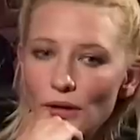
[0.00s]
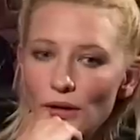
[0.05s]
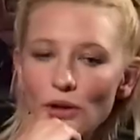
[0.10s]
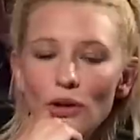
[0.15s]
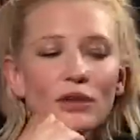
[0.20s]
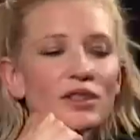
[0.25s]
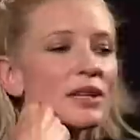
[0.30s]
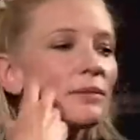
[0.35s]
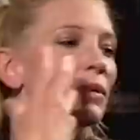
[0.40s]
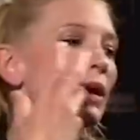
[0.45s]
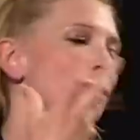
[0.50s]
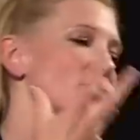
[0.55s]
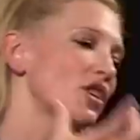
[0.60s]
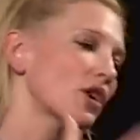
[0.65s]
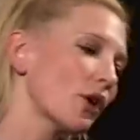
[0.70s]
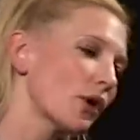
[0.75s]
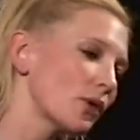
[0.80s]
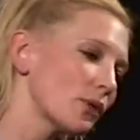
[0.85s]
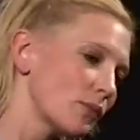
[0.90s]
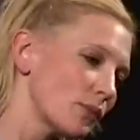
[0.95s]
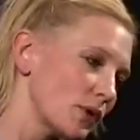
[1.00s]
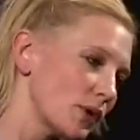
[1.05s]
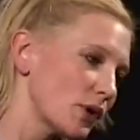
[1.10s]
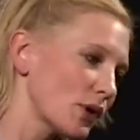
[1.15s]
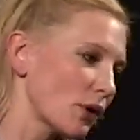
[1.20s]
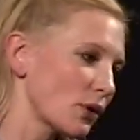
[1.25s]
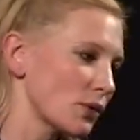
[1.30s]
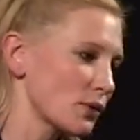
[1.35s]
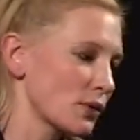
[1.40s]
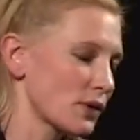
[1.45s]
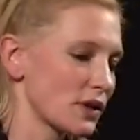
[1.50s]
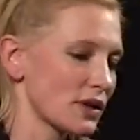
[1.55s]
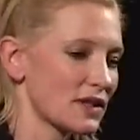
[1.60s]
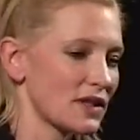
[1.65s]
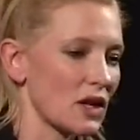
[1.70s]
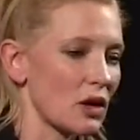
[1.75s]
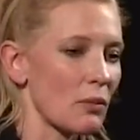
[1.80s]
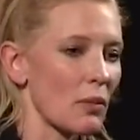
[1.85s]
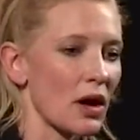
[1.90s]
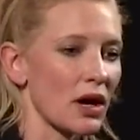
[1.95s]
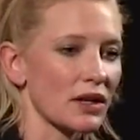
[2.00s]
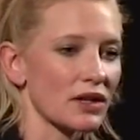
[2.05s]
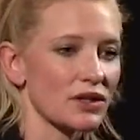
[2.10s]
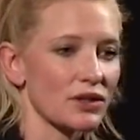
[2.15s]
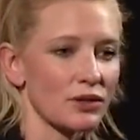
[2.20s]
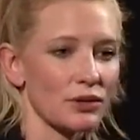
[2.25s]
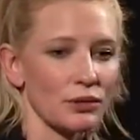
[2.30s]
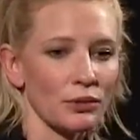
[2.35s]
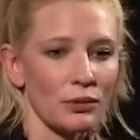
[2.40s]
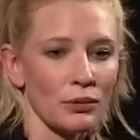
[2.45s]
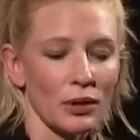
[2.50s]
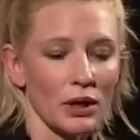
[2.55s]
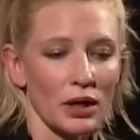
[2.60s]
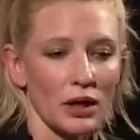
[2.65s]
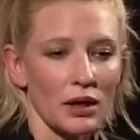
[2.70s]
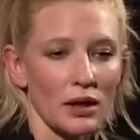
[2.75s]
you know, sometimes you go to, you go to the cinema to,